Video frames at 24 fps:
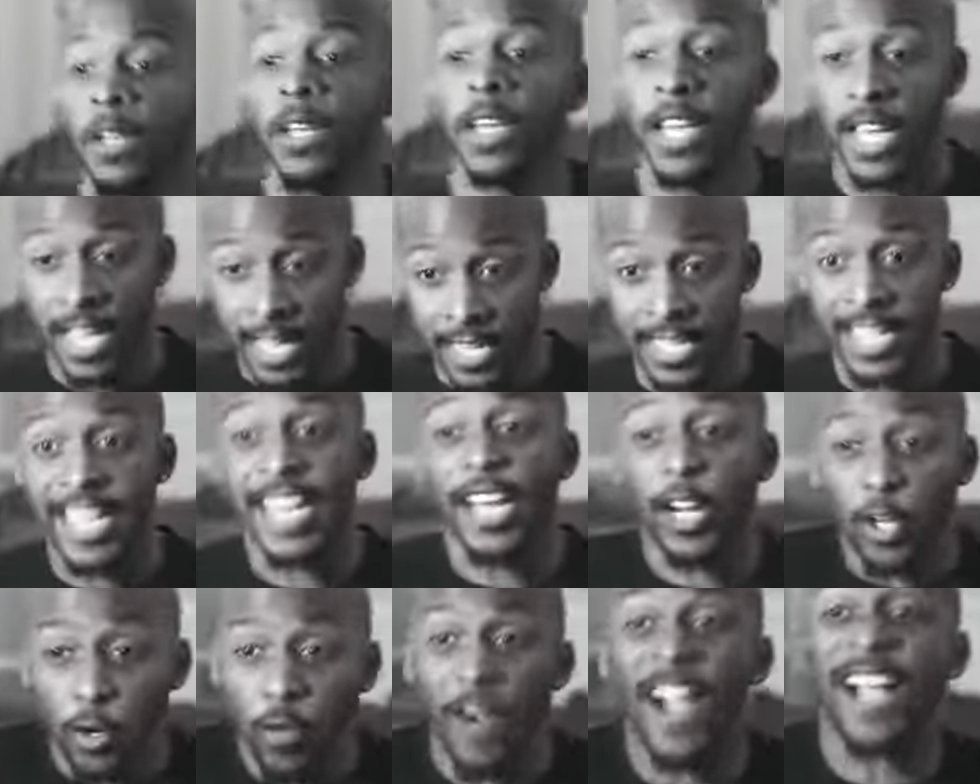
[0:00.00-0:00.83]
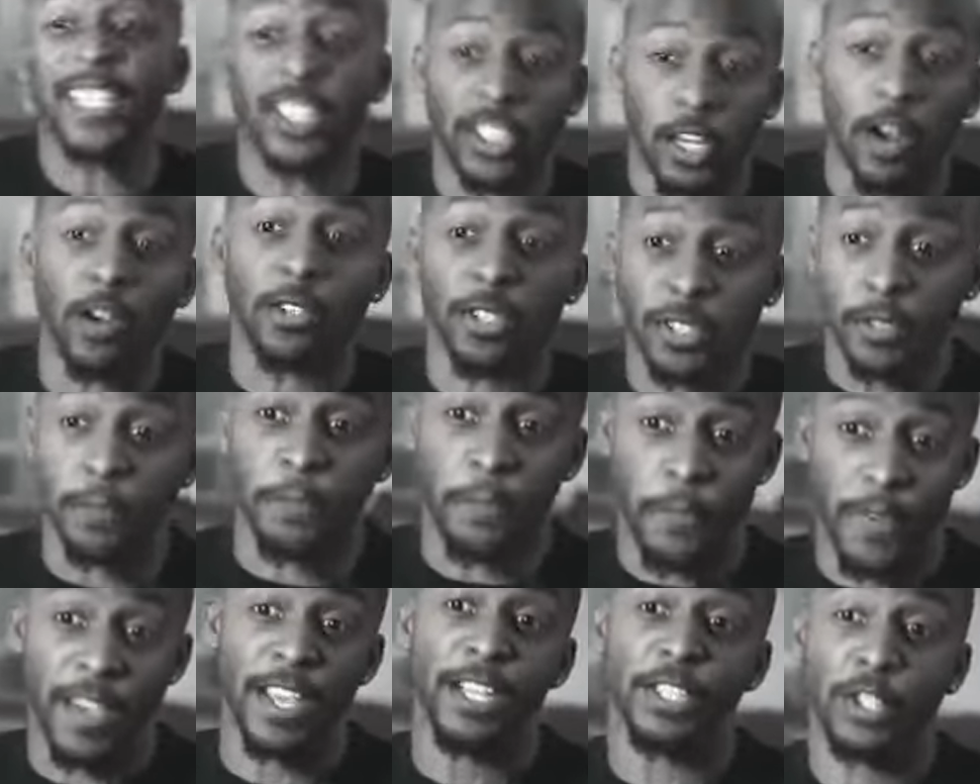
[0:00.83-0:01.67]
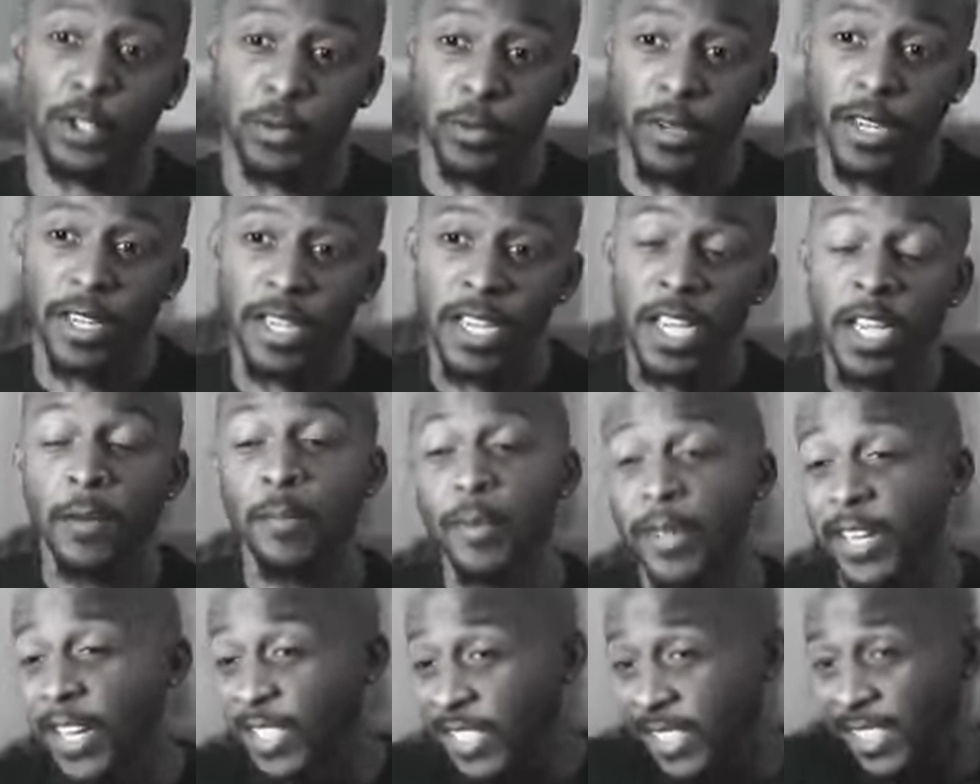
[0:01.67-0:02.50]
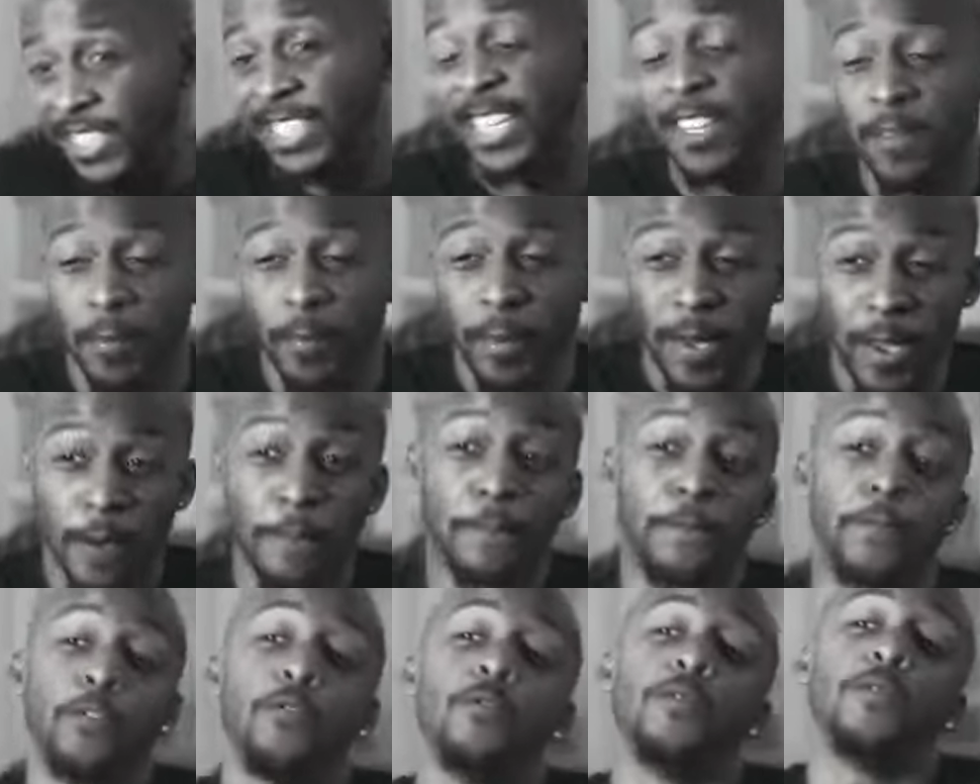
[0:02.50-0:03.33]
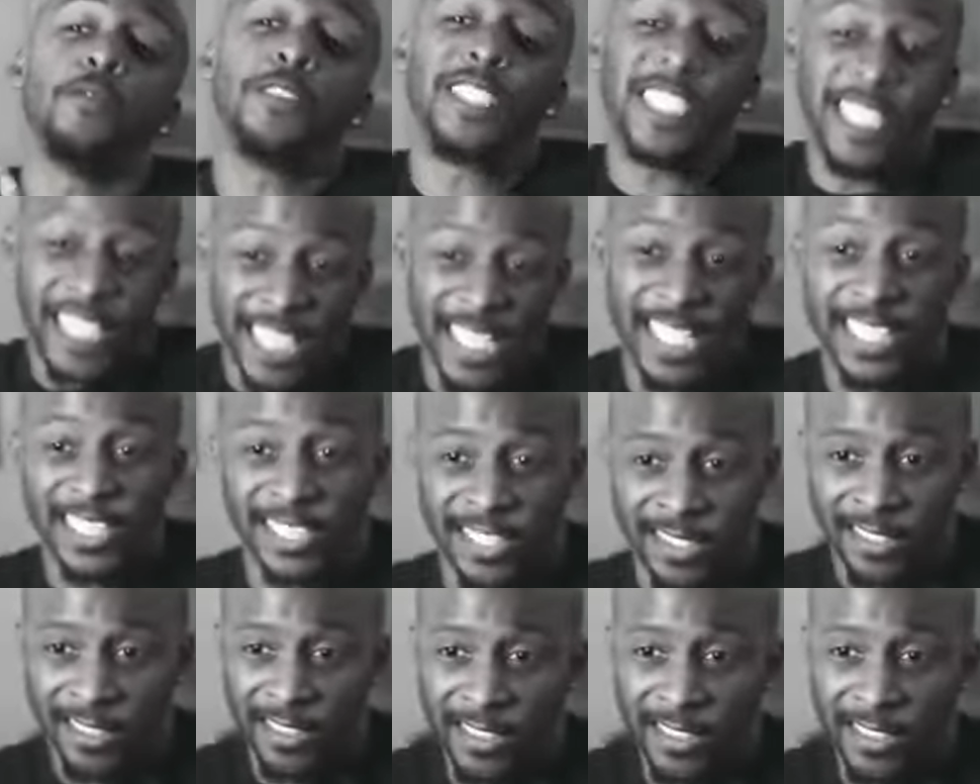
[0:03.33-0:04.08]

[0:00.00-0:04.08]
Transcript: And yeah, Christ cursed the fig tree because it didn't bear fruit in season.